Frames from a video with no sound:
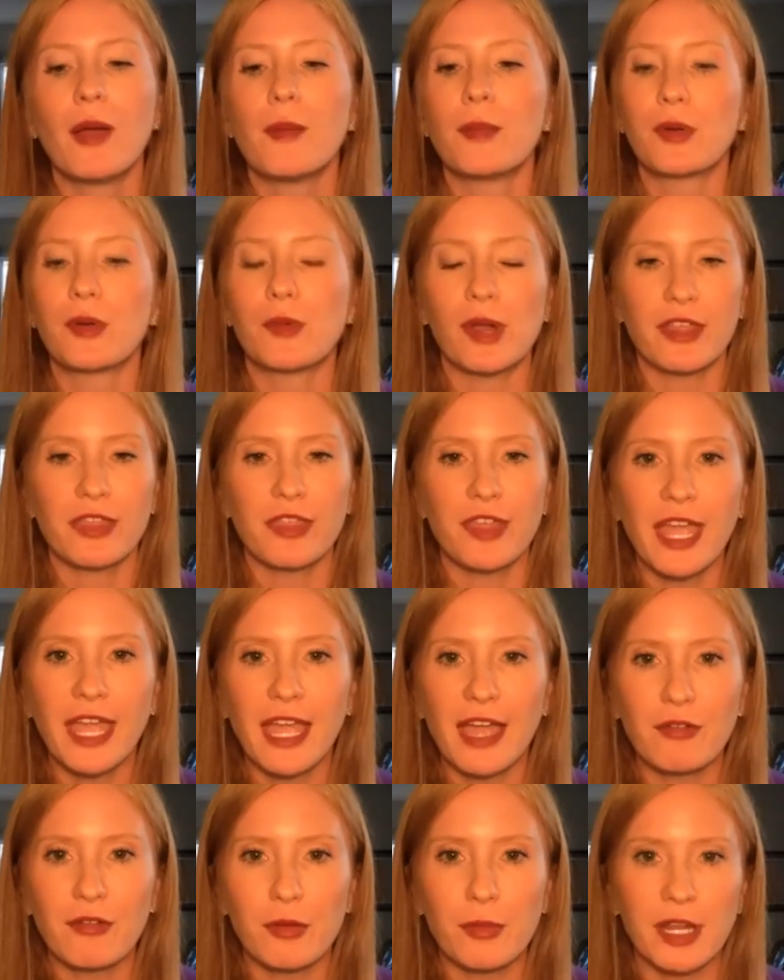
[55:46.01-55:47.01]
We want to thank
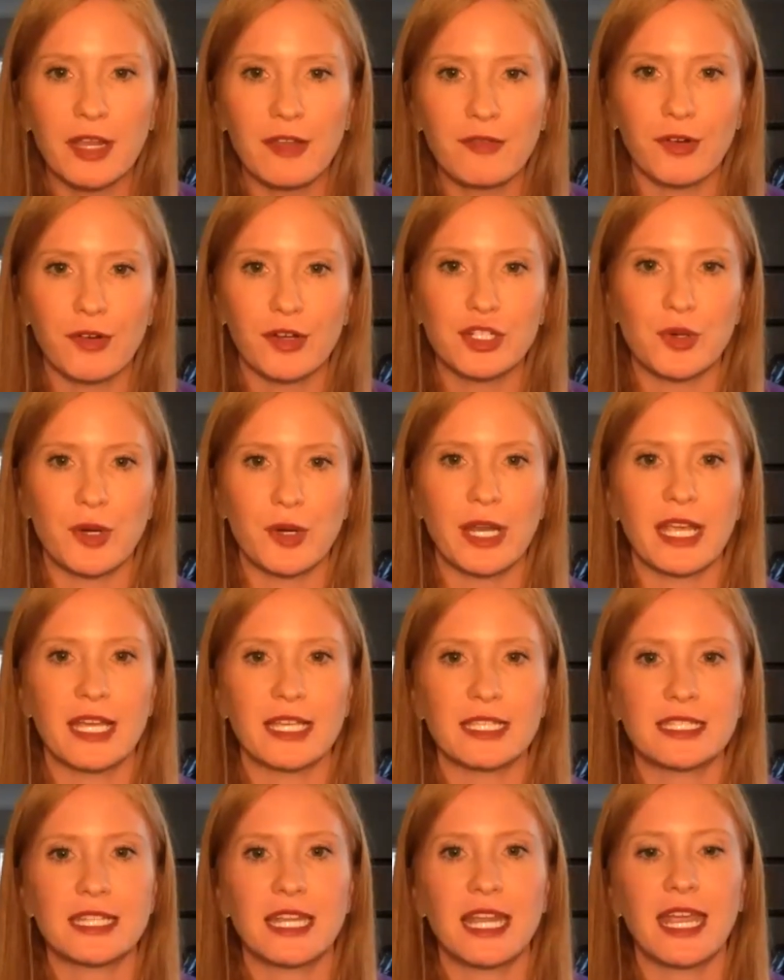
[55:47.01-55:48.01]
everybody for joining
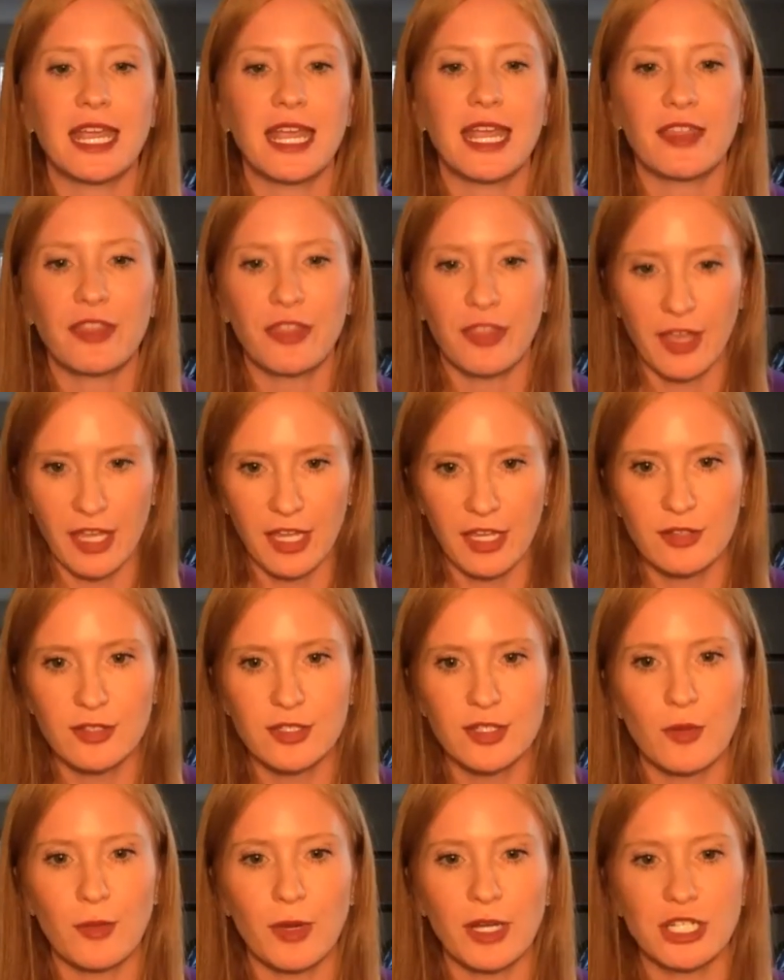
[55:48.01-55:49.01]
us today, and thank you
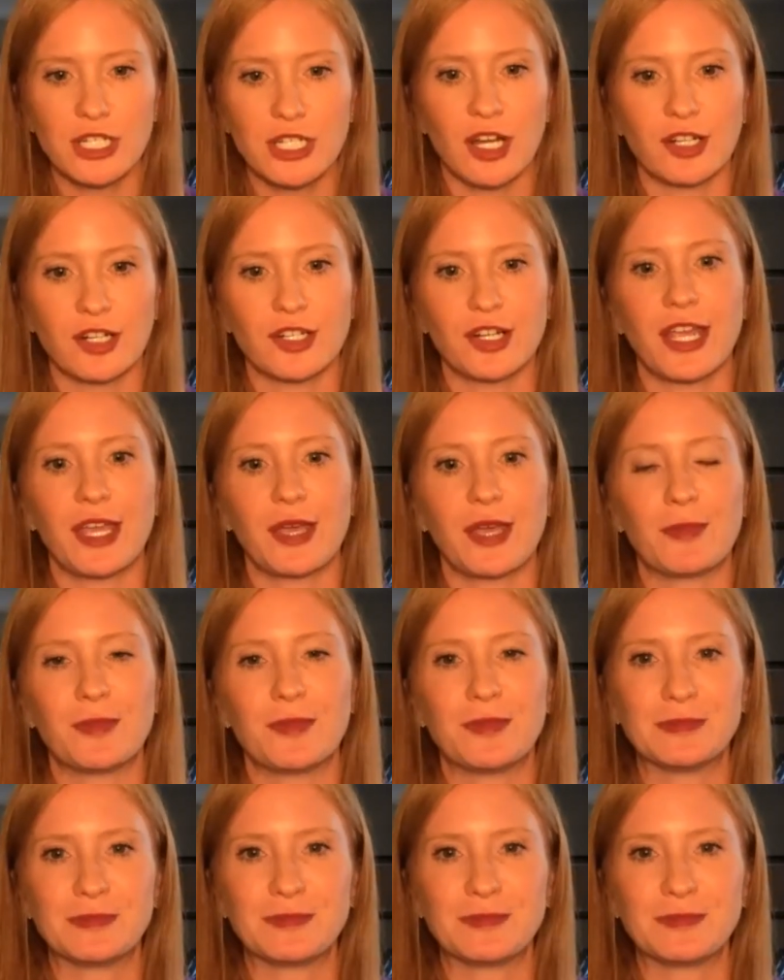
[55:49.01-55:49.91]
so much, Dr. Kim.